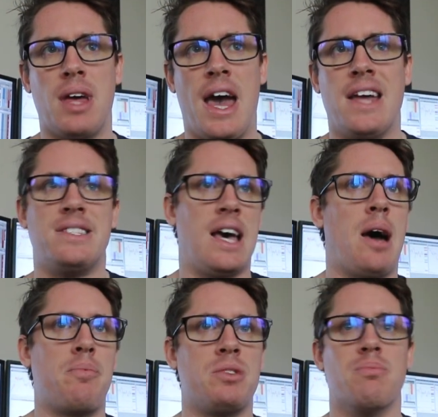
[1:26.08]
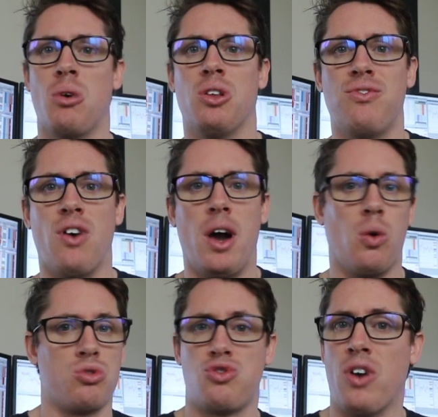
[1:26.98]
adapt and modify
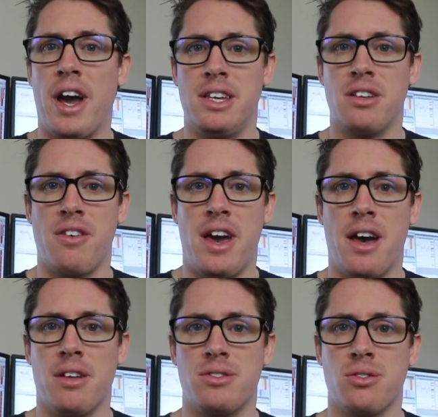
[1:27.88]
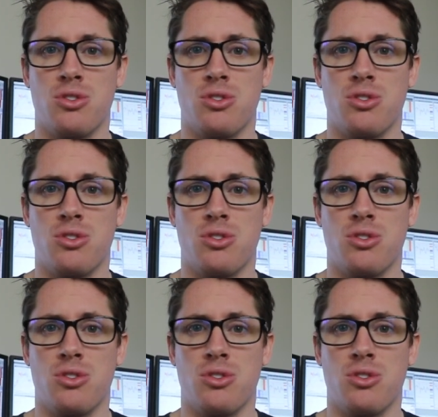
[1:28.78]
or trade around